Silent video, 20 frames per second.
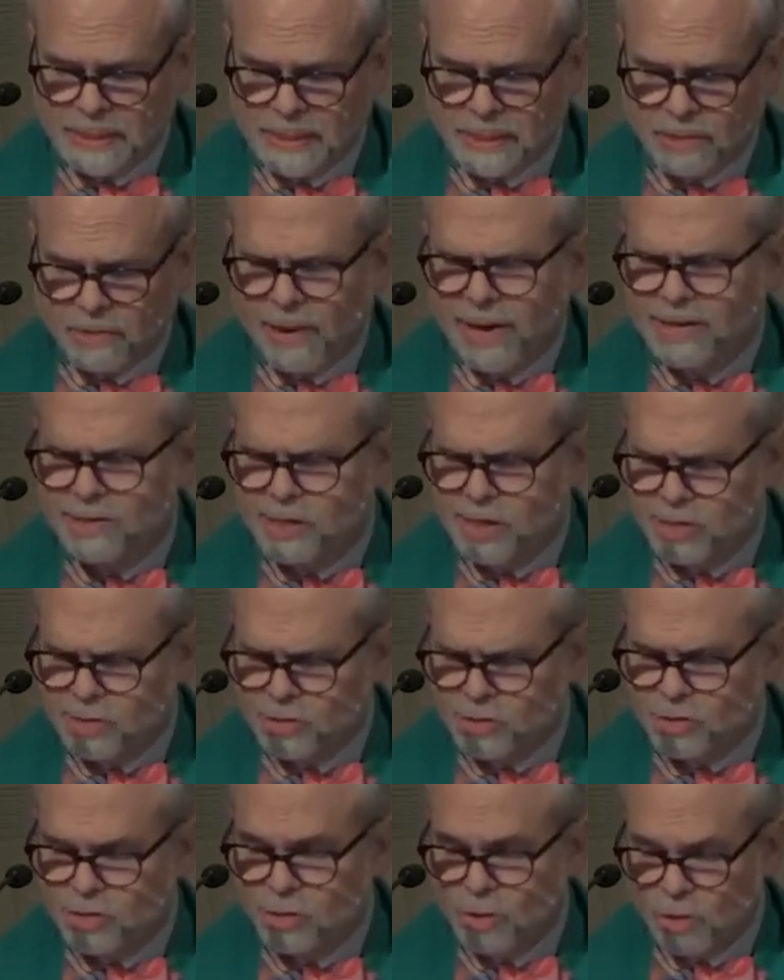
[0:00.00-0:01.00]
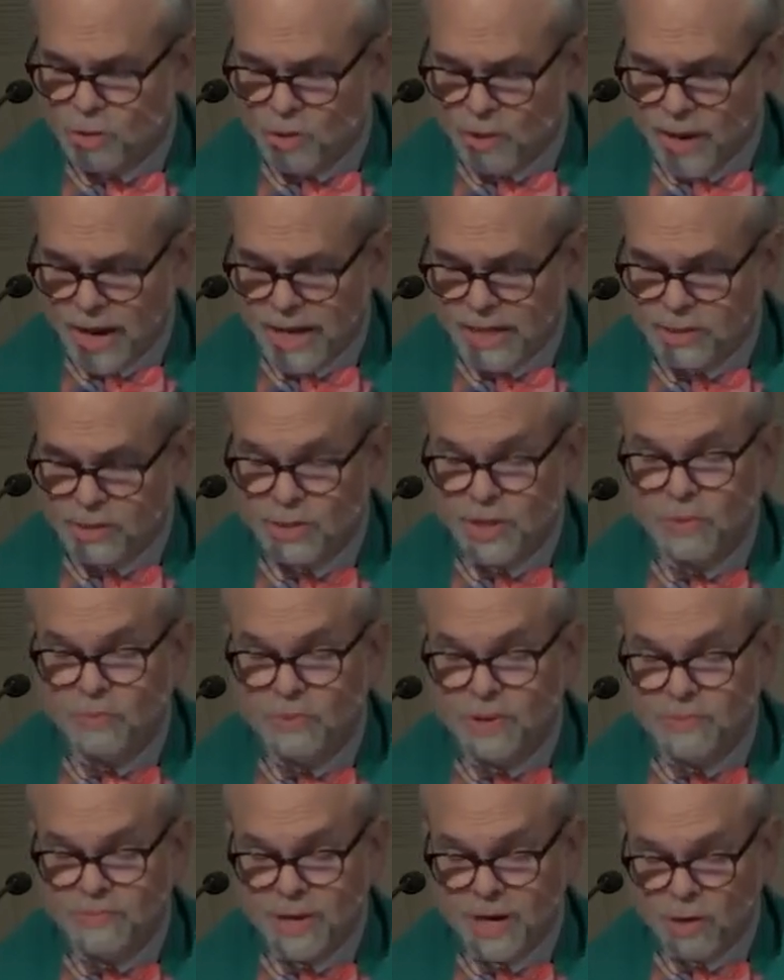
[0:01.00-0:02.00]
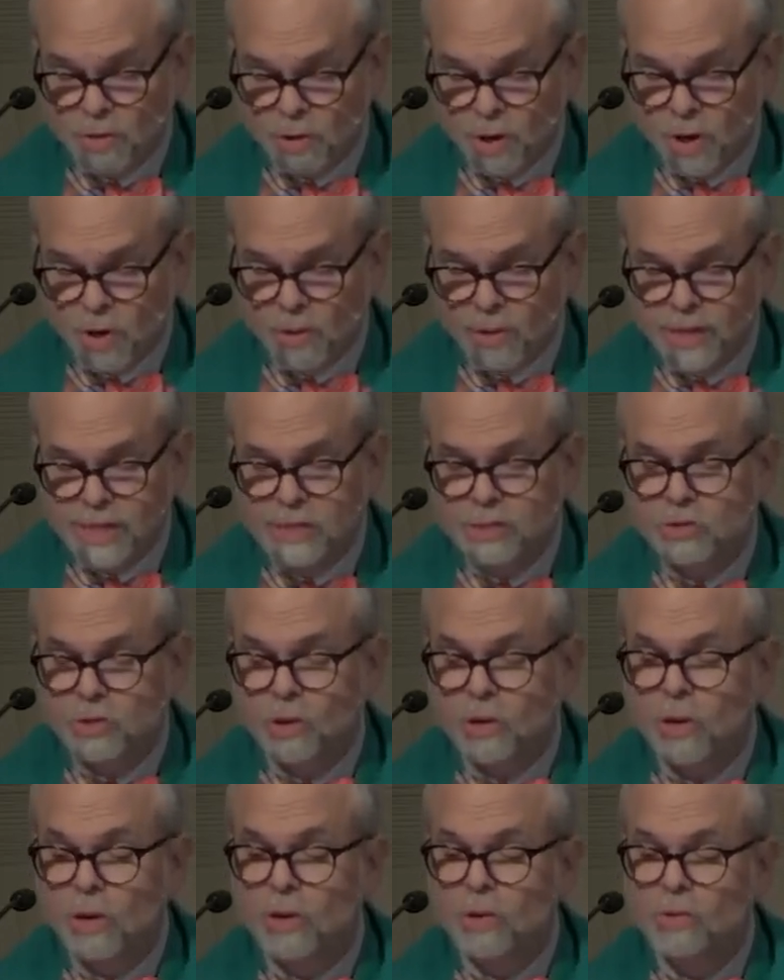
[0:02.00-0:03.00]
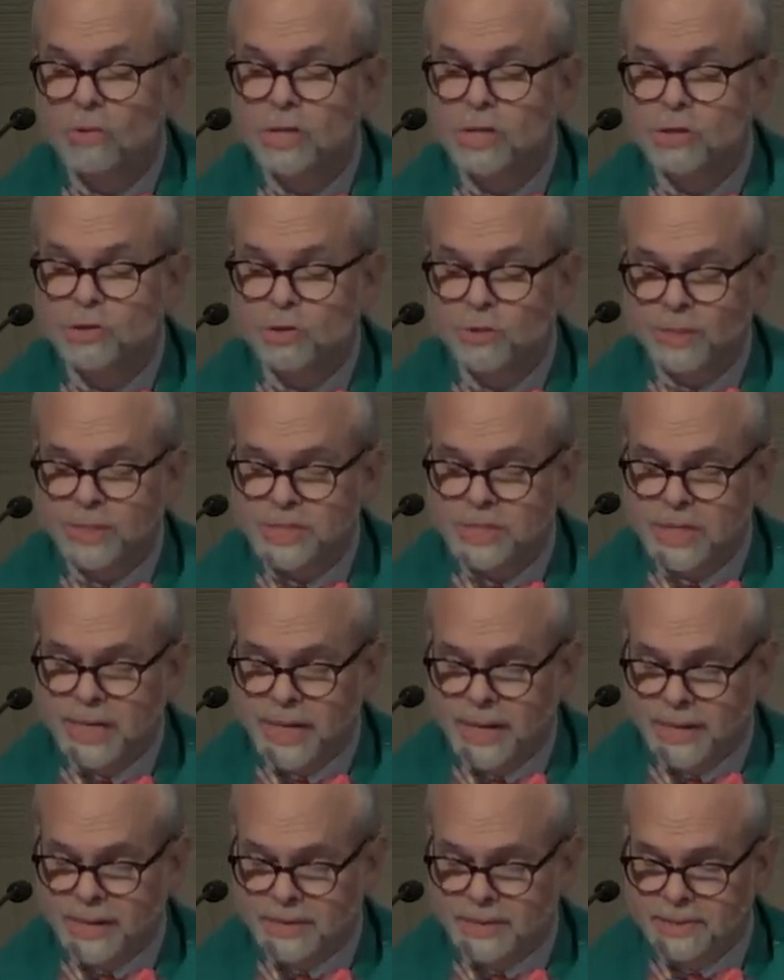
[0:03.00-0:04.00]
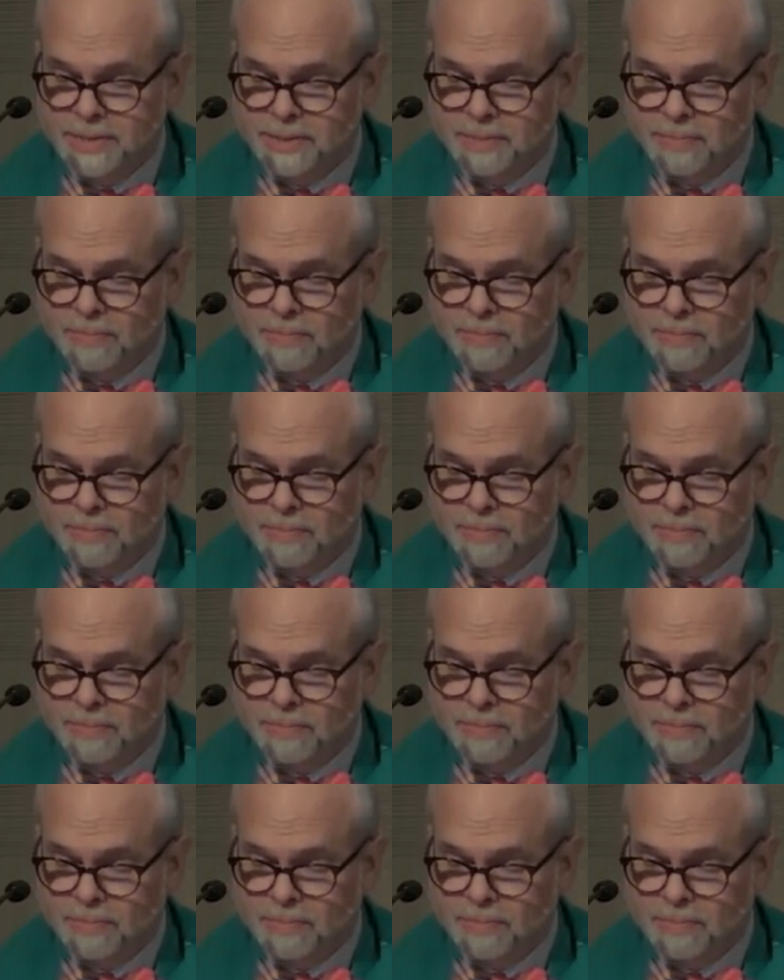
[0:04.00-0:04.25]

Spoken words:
Grant us your grace that we may grow into all that you intend.